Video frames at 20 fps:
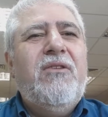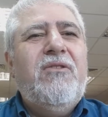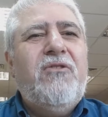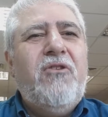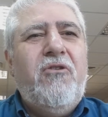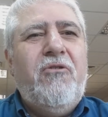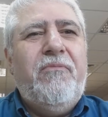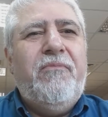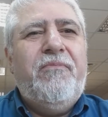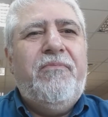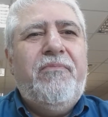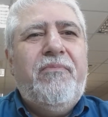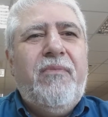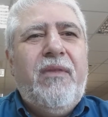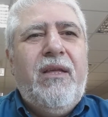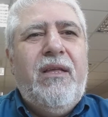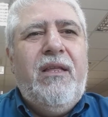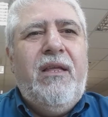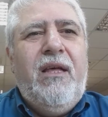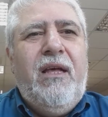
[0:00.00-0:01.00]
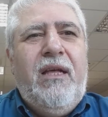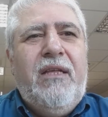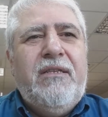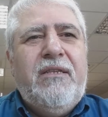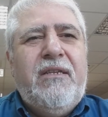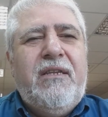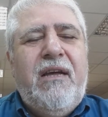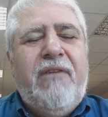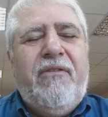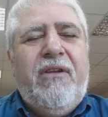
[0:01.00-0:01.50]
So in
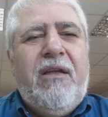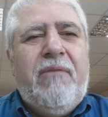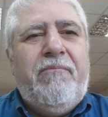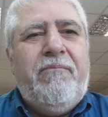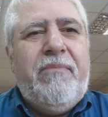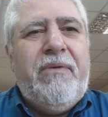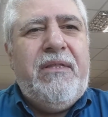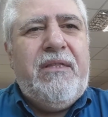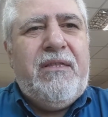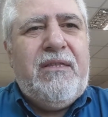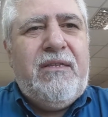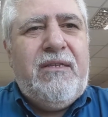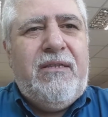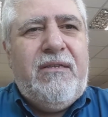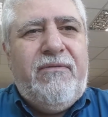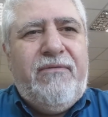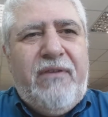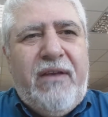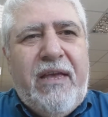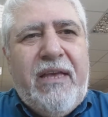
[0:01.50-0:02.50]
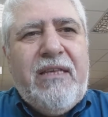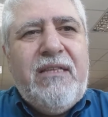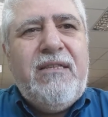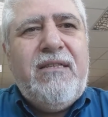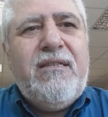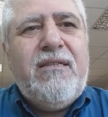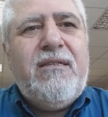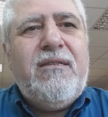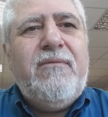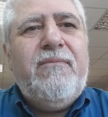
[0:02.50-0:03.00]
the development
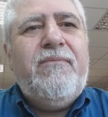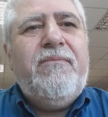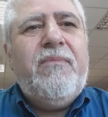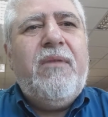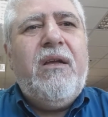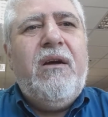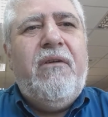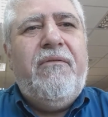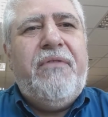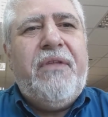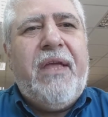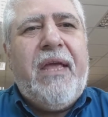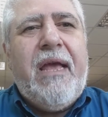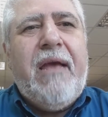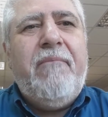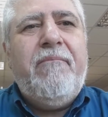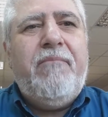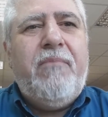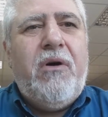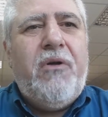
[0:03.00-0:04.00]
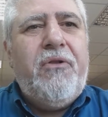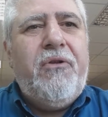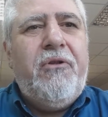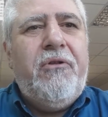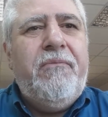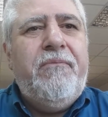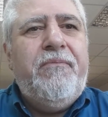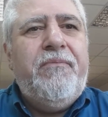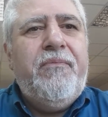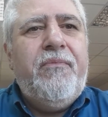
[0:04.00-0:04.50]
phase of the CAMP
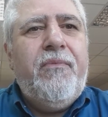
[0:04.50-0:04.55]
model,